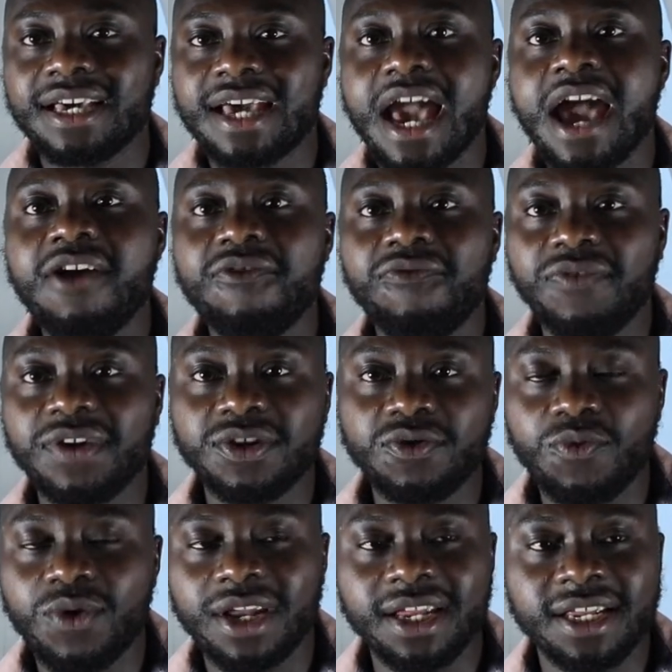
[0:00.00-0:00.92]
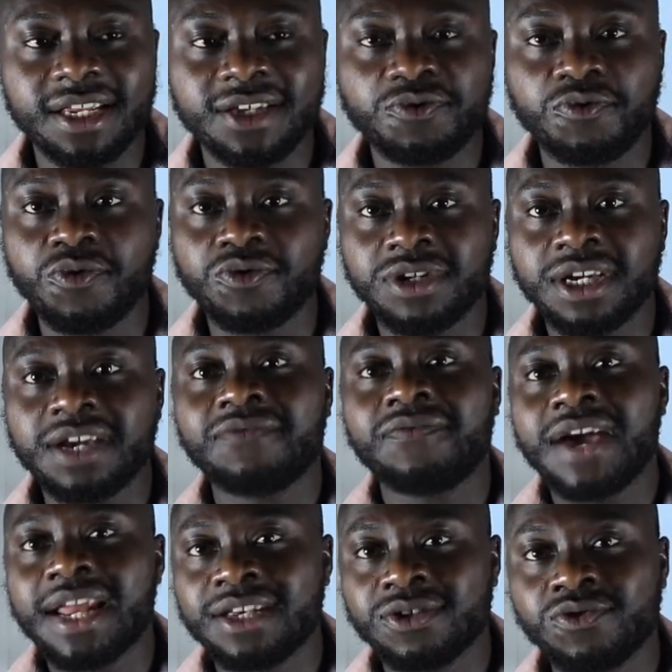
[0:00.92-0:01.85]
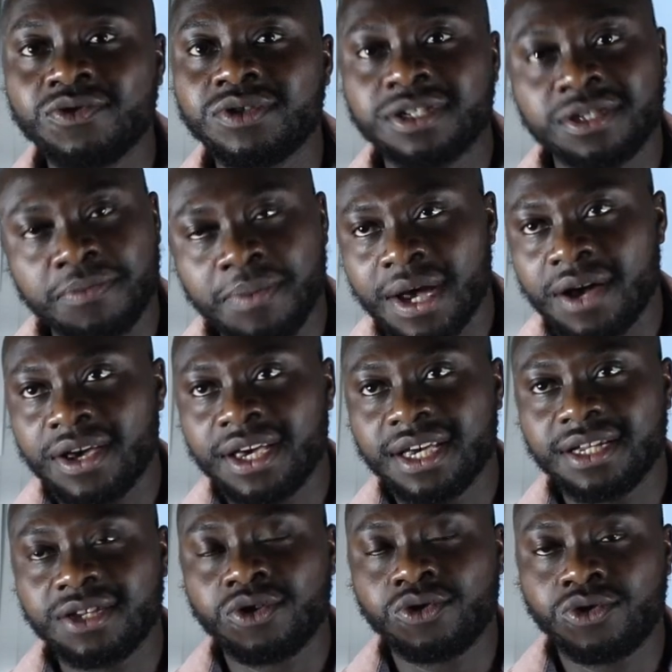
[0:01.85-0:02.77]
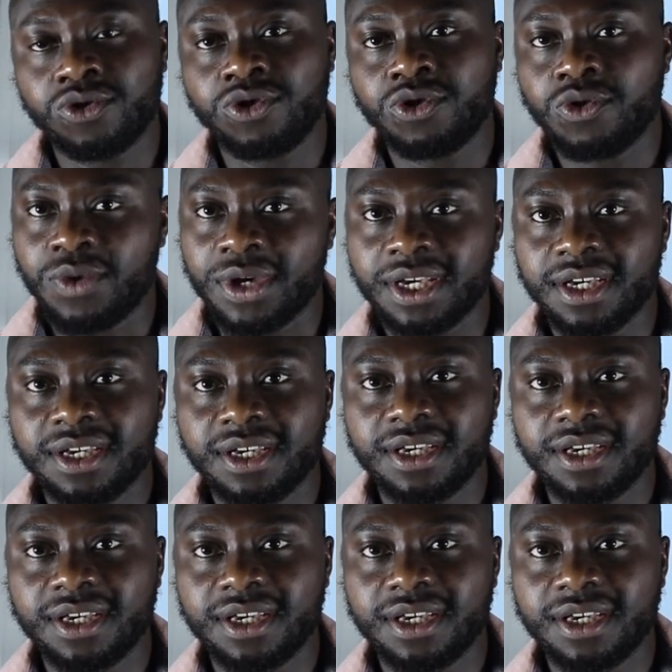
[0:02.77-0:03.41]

Everything you want in this world, you can find excuses about it, not to do it.